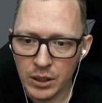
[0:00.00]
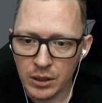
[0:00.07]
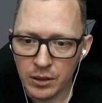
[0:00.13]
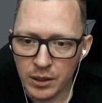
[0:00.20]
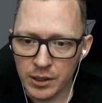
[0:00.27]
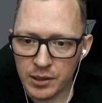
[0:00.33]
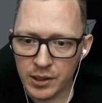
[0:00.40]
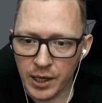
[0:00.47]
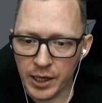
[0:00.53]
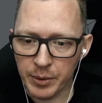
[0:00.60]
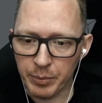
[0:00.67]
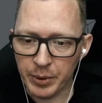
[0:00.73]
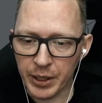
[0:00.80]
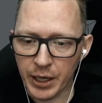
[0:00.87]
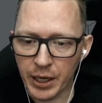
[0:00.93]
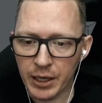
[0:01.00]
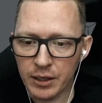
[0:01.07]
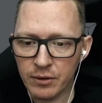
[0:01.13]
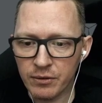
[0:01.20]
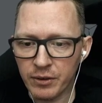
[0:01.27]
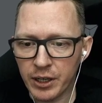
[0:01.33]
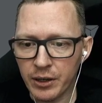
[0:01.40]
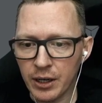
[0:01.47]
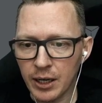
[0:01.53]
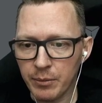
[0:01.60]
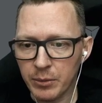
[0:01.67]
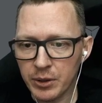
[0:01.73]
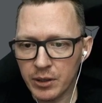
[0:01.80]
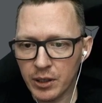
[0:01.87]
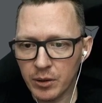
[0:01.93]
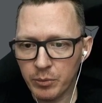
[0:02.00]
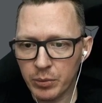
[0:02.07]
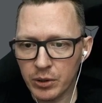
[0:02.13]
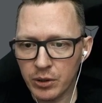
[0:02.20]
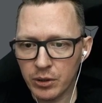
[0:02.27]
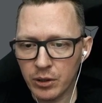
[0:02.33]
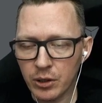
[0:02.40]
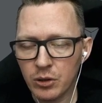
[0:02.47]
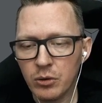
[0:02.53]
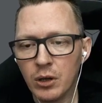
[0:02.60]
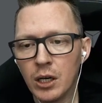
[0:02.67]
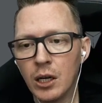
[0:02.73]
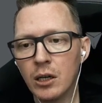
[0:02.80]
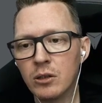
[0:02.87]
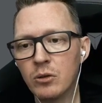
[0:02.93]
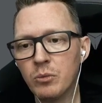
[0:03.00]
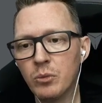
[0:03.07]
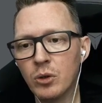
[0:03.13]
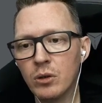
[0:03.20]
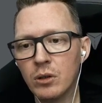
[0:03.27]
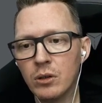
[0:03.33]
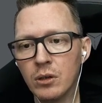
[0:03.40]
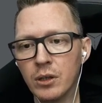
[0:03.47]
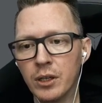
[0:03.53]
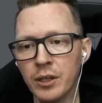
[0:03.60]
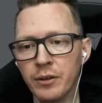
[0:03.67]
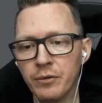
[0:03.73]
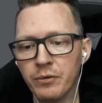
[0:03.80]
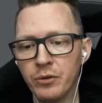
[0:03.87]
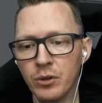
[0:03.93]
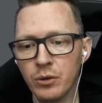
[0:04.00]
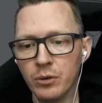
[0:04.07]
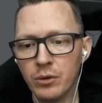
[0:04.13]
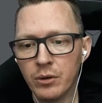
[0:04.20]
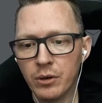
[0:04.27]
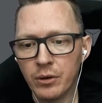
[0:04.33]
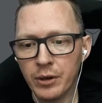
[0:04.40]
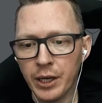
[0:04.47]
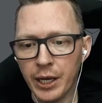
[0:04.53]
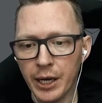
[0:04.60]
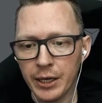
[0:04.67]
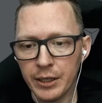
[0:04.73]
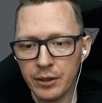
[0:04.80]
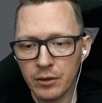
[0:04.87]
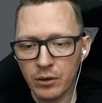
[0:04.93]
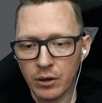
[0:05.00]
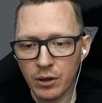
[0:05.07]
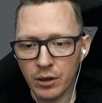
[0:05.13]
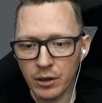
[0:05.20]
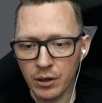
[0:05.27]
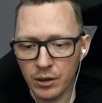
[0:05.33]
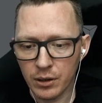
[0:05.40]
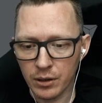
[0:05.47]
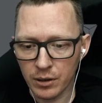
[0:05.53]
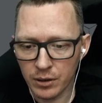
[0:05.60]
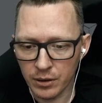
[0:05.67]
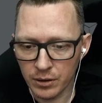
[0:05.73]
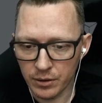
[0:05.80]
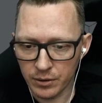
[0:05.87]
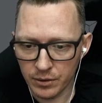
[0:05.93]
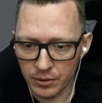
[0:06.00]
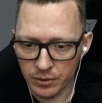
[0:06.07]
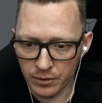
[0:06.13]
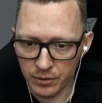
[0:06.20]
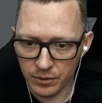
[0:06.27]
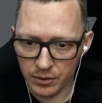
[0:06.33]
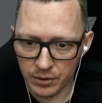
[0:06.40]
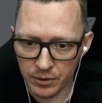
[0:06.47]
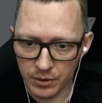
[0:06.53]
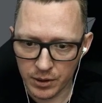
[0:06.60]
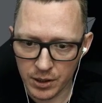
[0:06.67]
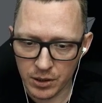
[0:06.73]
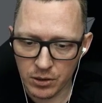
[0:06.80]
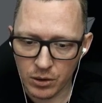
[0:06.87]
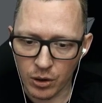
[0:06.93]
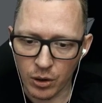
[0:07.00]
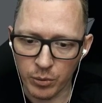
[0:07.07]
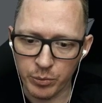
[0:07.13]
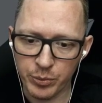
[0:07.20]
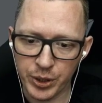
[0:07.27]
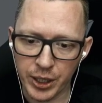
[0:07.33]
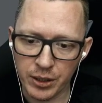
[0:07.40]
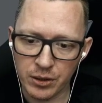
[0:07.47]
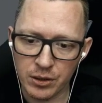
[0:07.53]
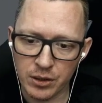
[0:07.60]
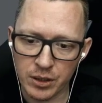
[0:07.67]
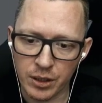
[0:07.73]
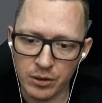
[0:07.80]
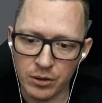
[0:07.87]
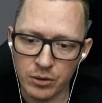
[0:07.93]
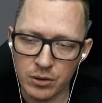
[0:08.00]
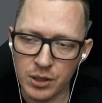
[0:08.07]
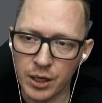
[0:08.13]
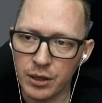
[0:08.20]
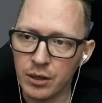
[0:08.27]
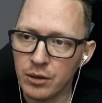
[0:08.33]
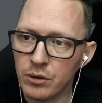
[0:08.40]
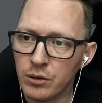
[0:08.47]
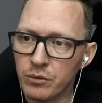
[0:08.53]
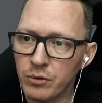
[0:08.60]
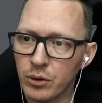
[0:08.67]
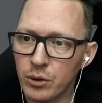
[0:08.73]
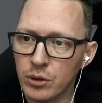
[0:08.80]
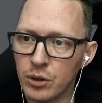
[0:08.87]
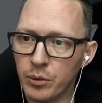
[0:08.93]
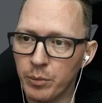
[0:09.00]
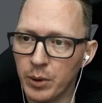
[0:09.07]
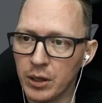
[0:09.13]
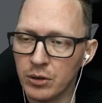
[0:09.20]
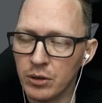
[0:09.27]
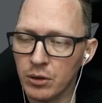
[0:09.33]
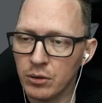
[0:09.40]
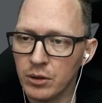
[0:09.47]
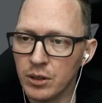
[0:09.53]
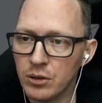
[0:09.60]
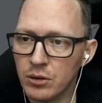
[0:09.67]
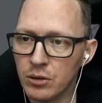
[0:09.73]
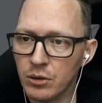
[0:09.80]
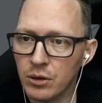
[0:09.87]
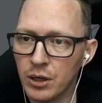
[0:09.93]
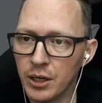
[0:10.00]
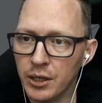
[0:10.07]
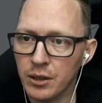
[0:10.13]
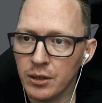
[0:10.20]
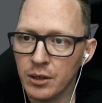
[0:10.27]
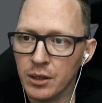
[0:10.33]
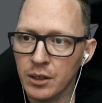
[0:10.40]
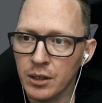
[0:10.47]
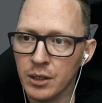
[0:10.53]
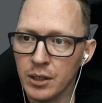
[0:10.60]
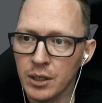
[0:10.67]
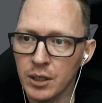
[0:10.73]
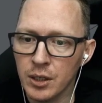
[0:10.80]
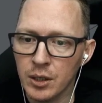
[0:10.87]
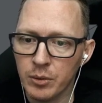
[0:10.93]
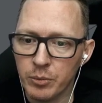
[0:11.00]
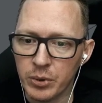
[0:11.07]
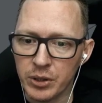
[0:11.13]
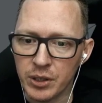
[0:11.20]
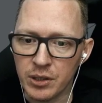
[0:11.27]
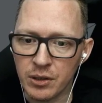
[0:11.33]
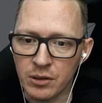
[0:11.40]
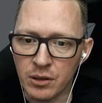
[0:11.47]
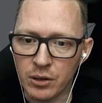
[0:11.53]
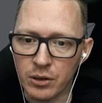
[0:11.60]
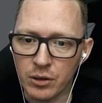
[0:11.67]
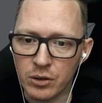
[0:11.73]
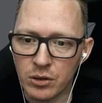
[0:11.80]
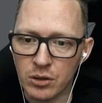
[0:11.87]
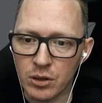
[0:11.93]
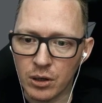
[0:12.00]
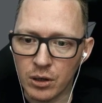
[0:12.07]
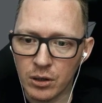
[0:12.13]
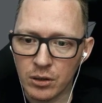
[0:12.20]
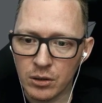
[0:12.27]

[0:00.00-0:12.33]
this A P I is very limited, but you can do a lot more if you create uh, these objects that you send into Photoshop. I'll show this shortly, but this is a good start.